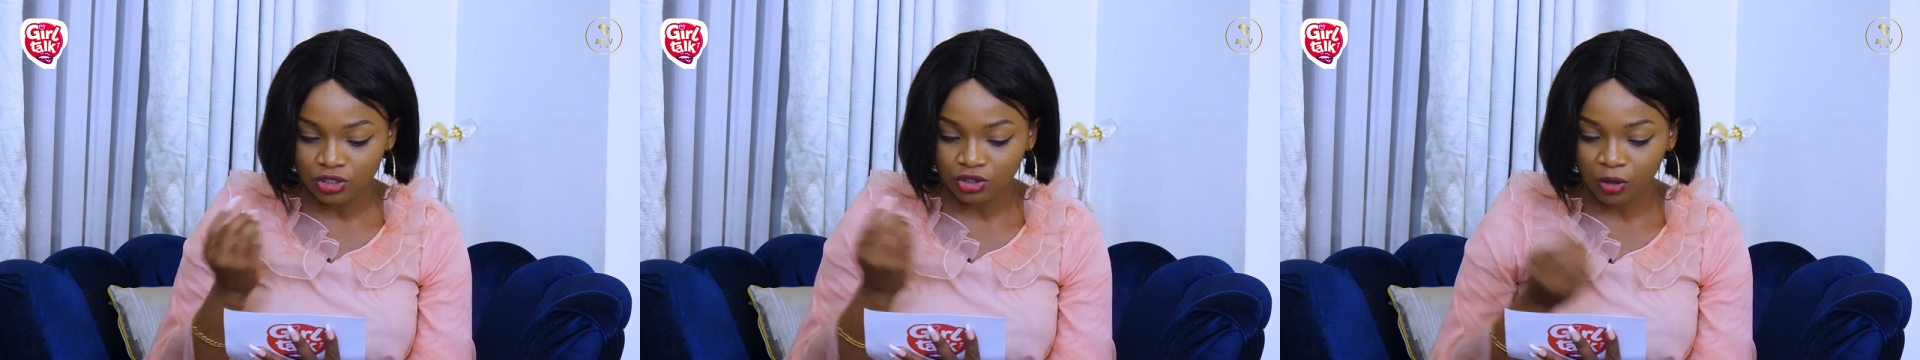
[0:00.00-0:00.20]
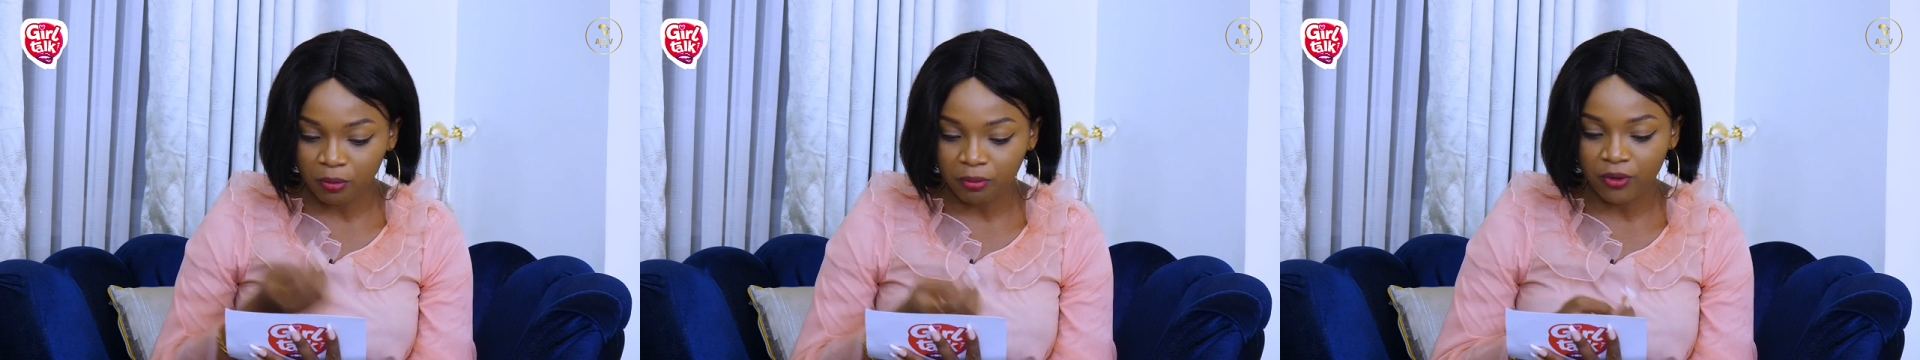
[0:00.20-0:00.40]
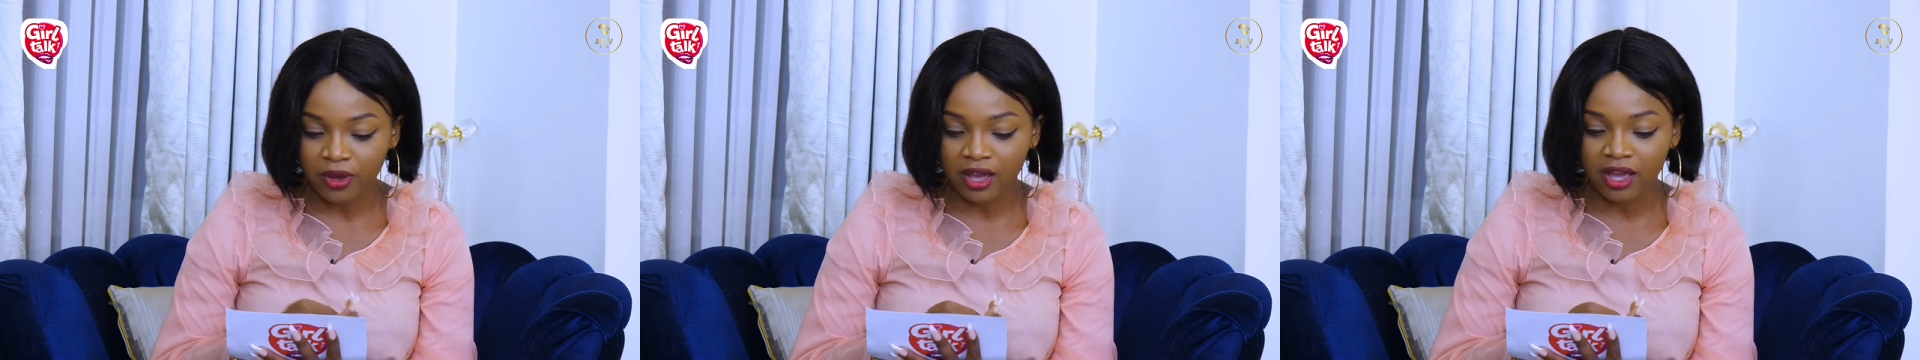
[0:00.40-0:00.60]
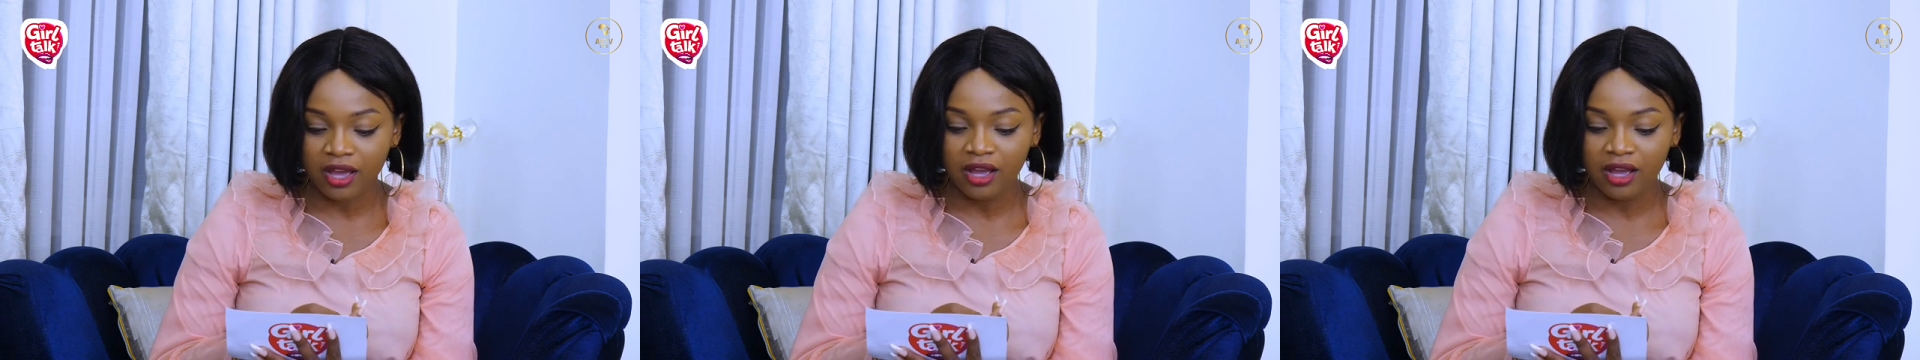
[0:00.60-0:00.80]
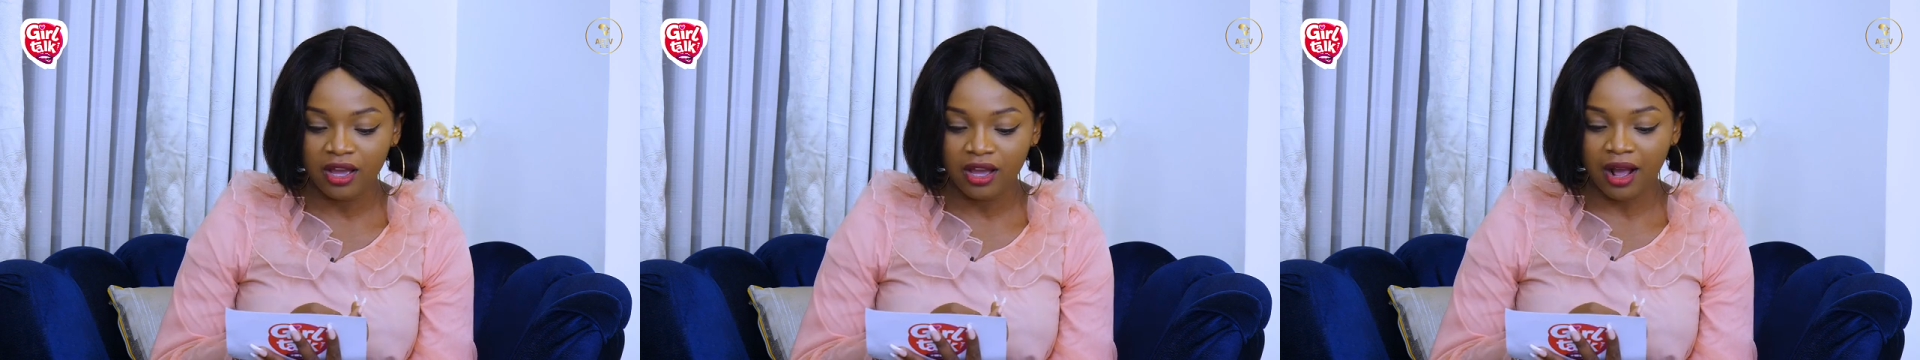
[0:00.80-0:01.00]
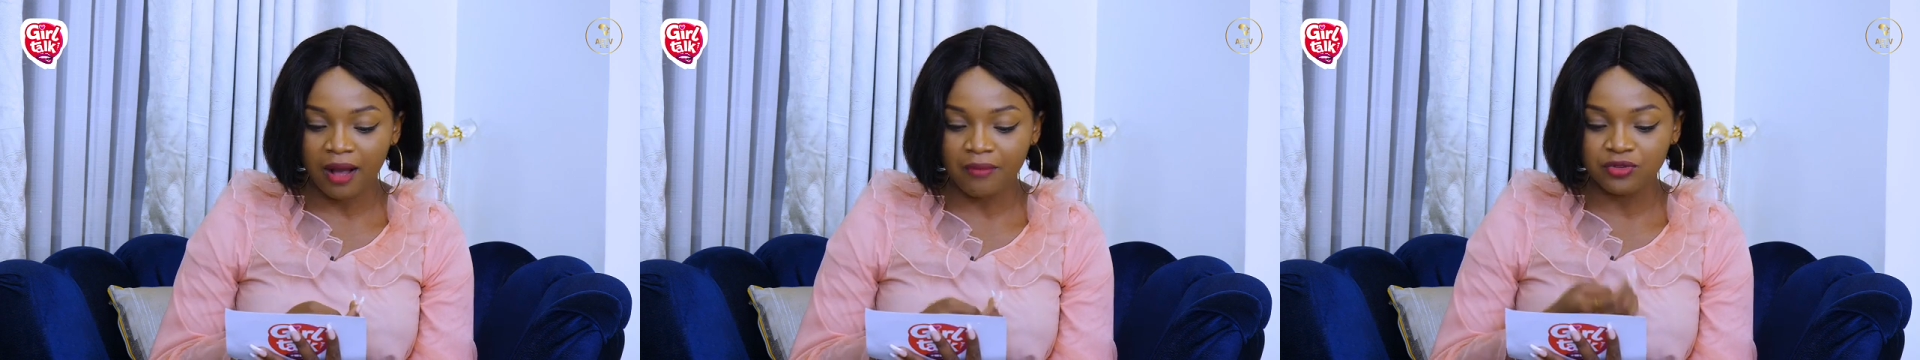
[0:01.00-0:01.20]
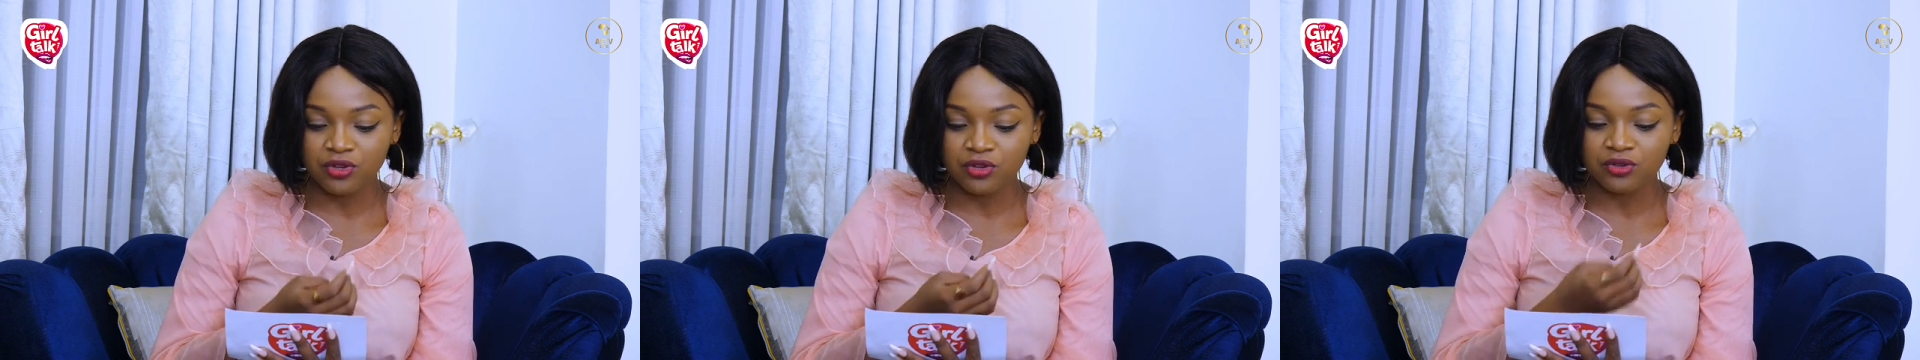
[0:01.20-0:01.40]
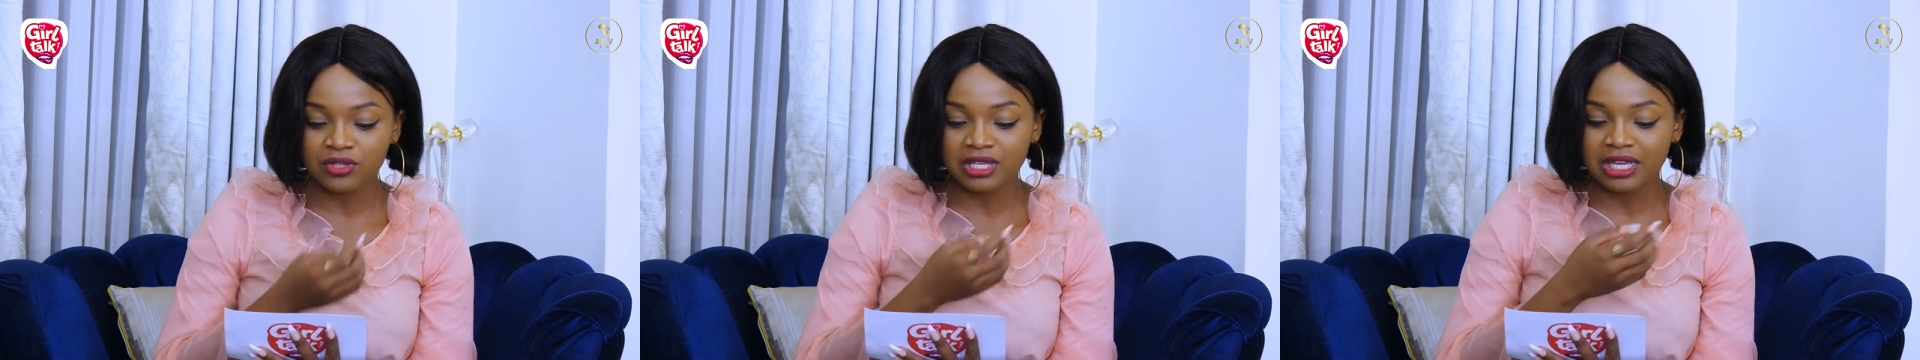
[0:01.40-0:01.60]
top wear
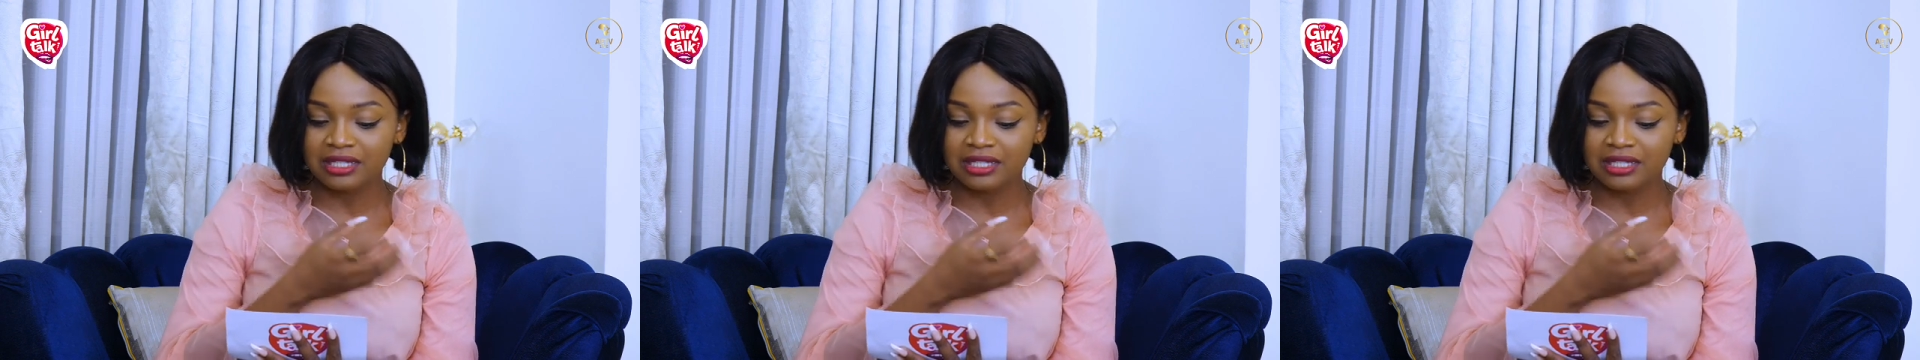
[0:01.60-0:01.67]
and use